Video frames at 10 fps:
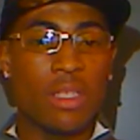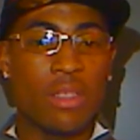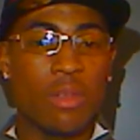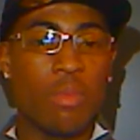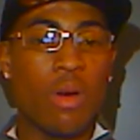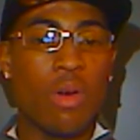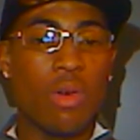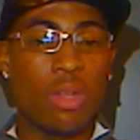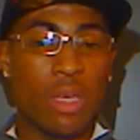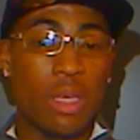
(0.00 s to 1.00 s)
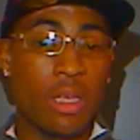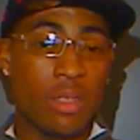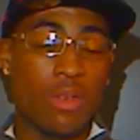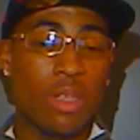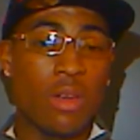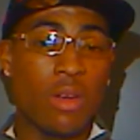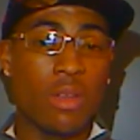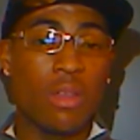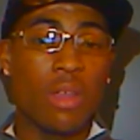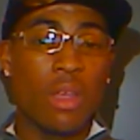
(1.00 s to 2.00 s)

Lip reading: is a poll is only going to,